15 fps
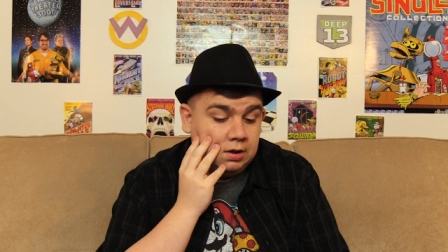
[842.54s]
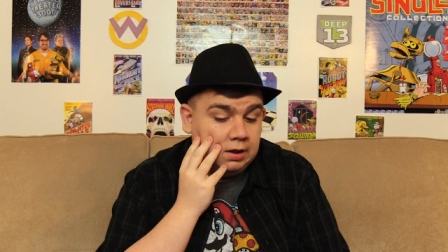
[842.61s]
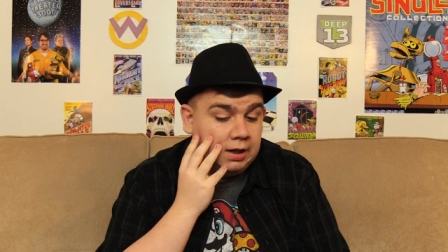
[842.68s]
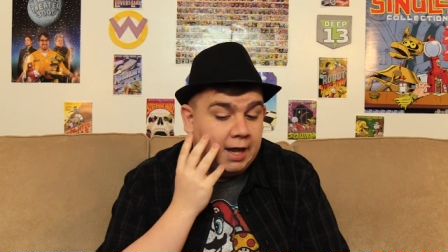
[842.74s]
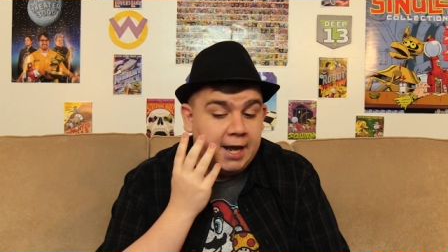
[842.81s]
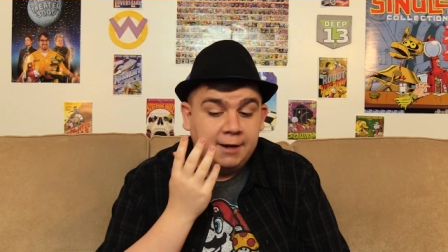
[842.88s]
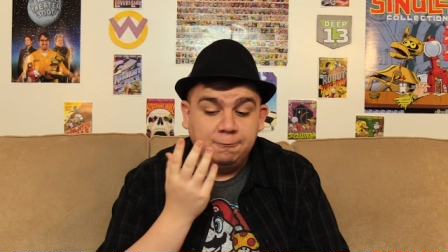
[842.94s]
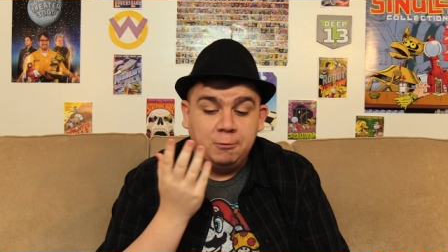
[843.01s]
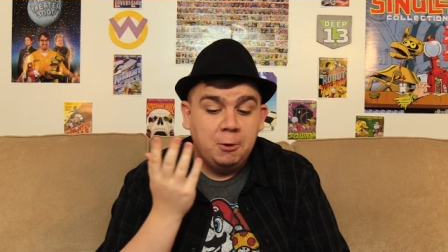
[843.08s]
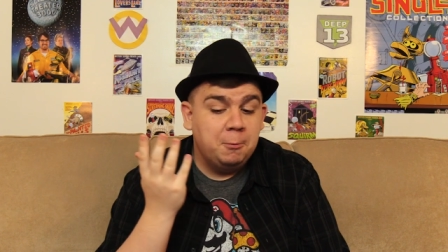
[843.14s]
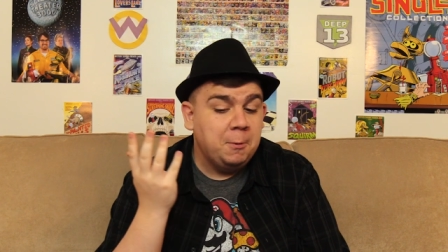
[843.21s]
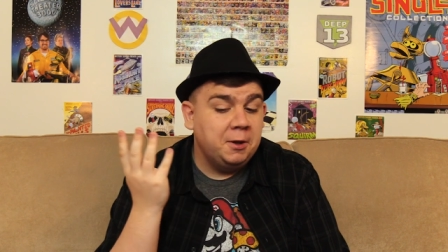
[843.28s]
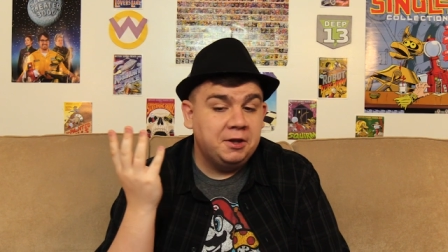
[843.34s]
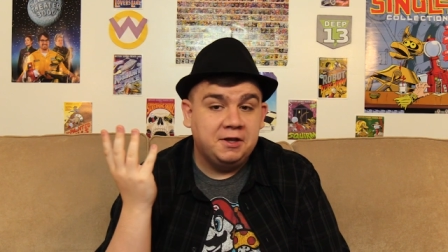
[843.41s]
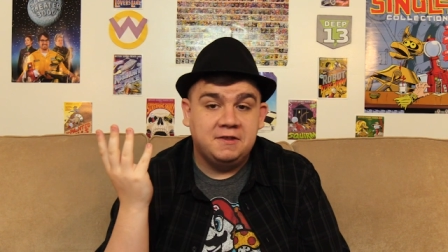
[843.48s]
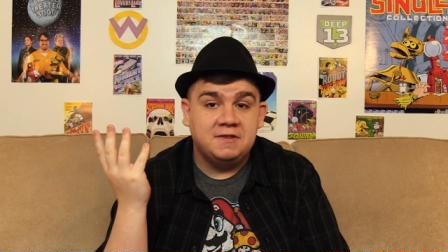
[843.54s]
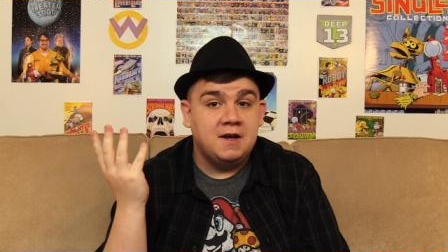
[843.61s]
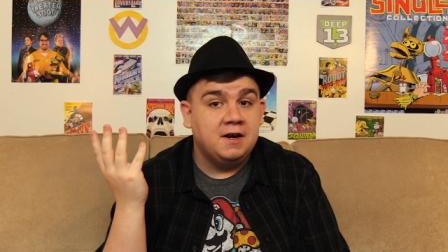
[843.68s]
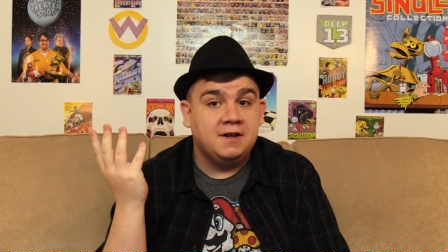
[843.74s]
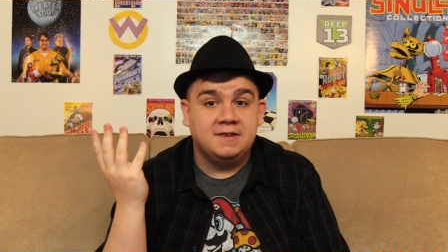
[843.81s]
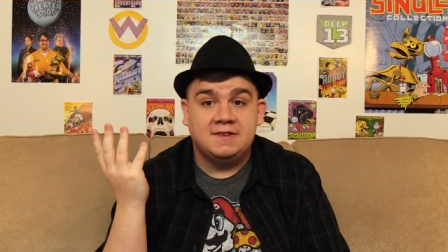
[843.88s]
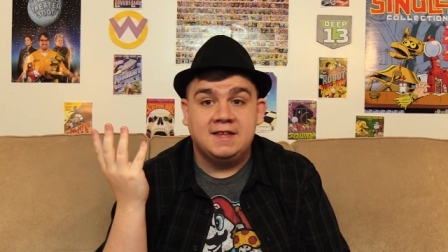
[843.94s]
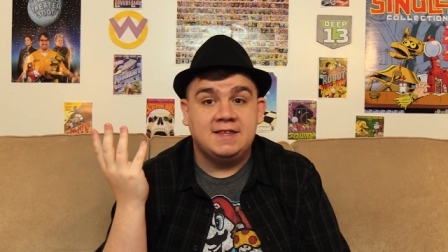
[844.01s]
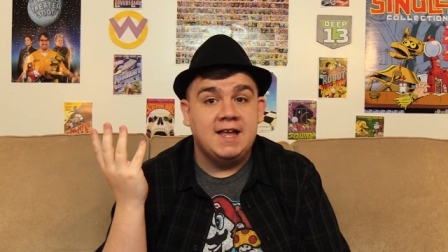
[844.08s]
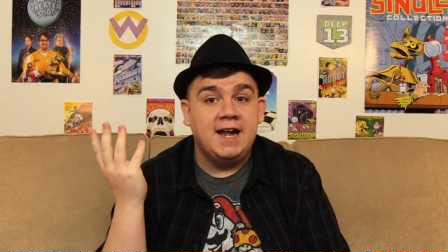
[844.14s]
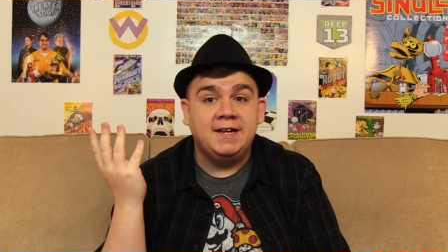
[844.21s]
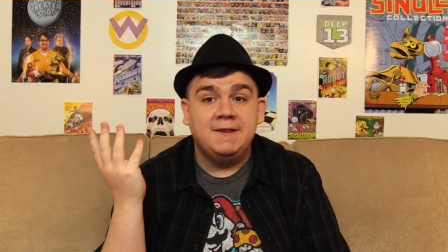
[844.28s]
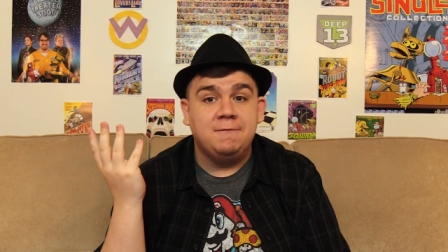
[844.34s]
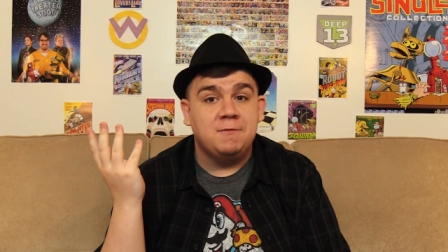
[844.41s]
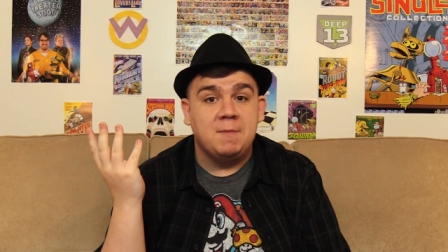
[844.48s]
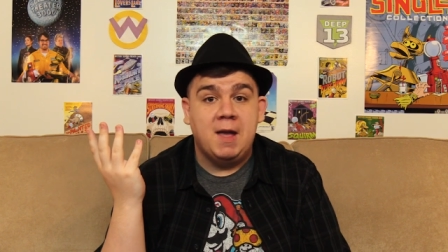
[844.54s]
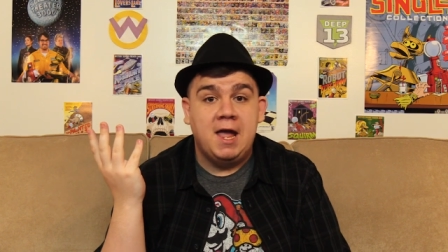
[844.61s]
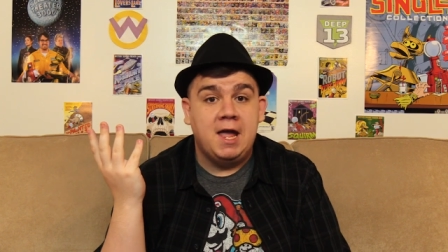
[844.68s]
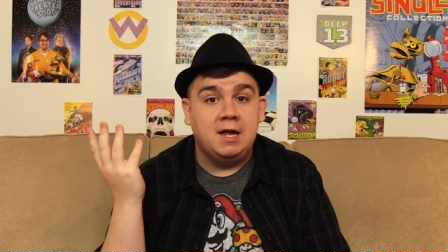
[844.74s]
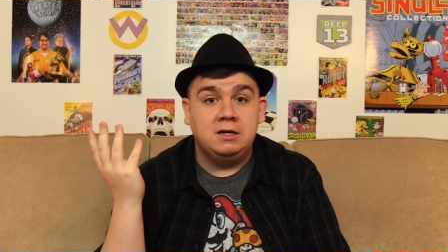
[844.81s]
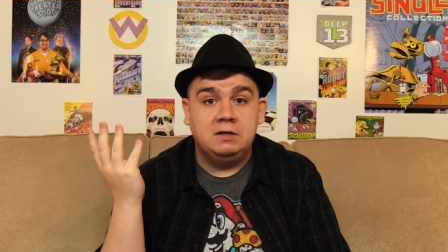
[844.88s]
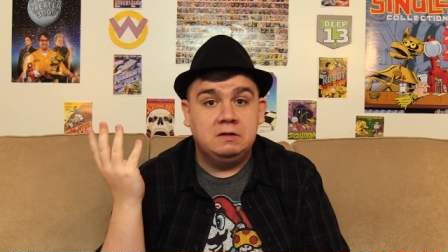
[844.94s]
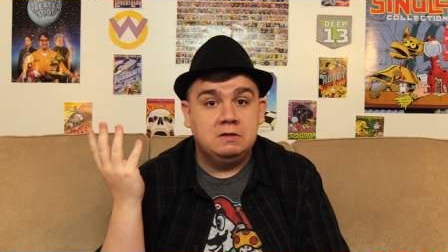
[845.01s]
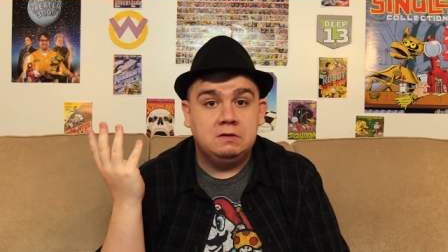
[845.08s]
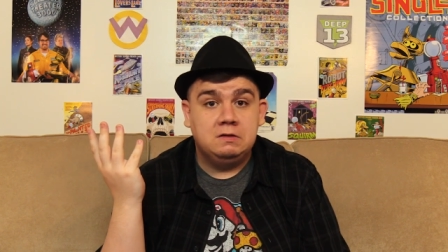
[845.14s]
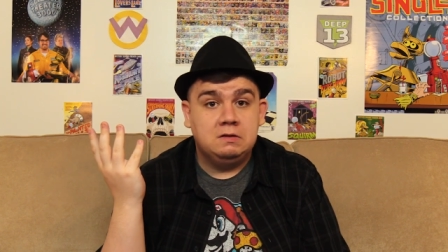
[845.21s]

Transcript: Like, we really suck as detectives, man.